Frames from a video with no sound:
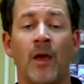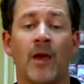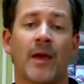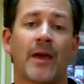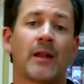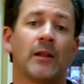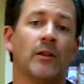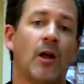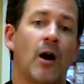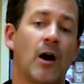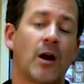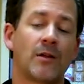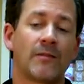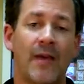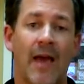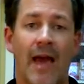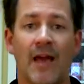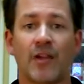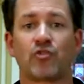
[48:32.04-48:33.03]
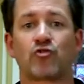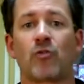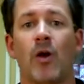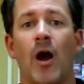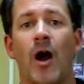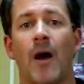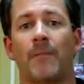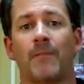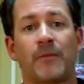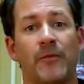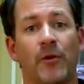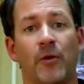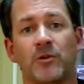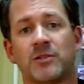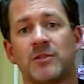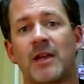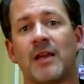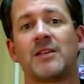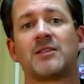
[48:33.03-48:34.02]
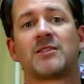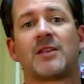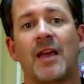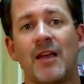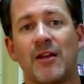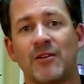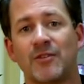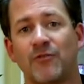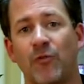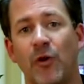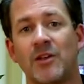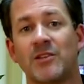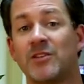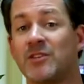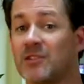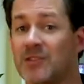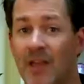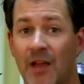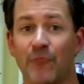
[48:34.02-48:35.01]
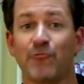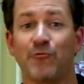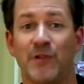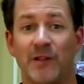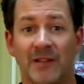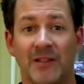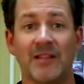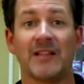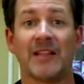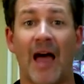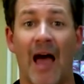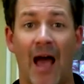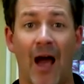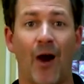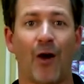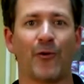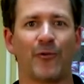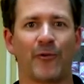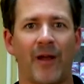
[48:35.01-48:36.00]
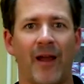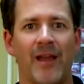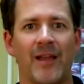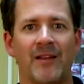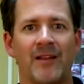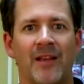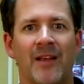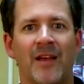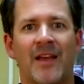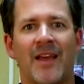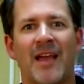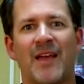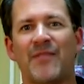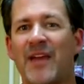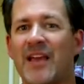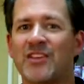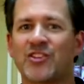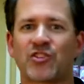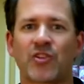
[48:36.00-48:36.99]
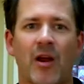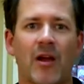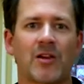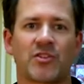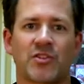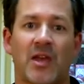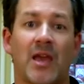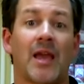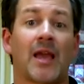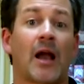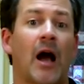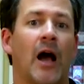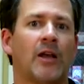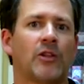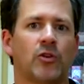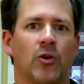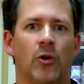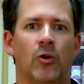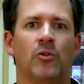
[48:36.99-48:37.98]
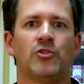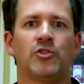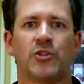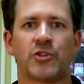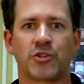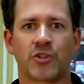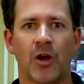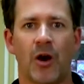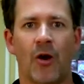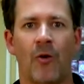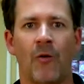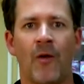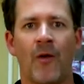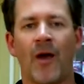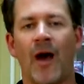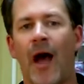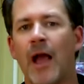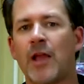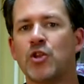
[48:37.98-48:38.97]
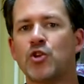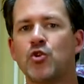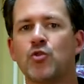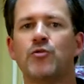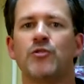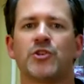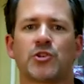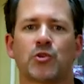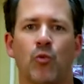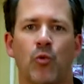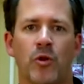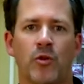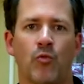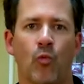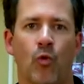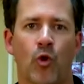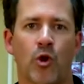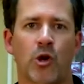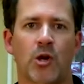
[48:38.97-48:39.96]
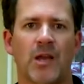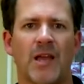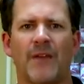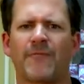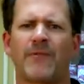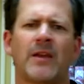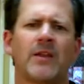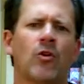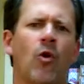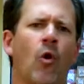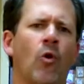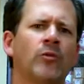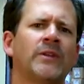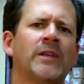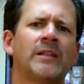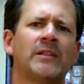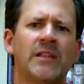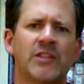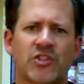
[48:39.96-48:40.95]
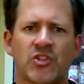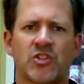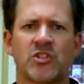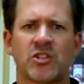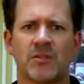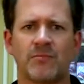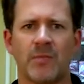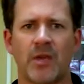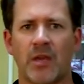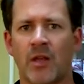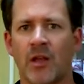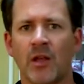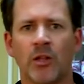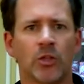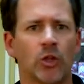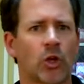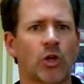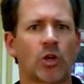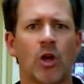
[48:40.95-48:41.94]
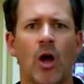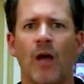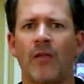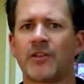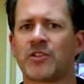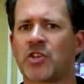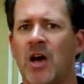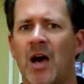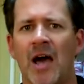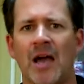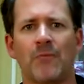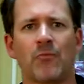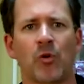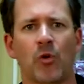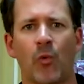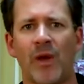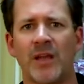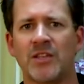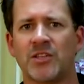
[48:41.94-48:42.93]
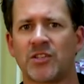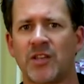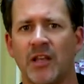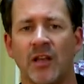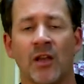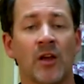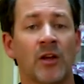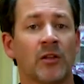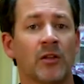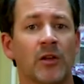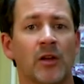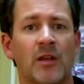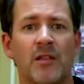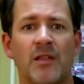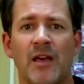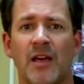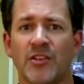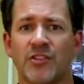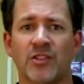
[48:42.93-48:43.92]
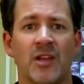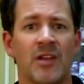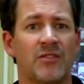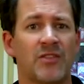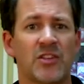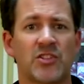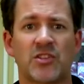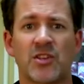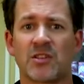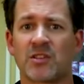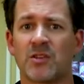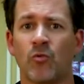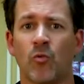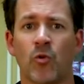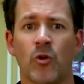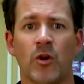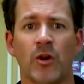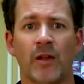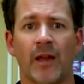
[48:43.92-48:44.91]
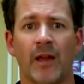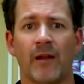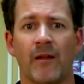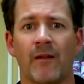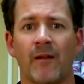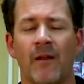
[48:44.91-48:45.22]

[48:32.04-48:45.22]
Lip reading: And along that drop, those naysayers' voices get really loud, right? And they start saying, I told you so. I knew this wouldn't work. If they'd only listened to me. Look at all the time we're wasting. Look at this. This isn't working.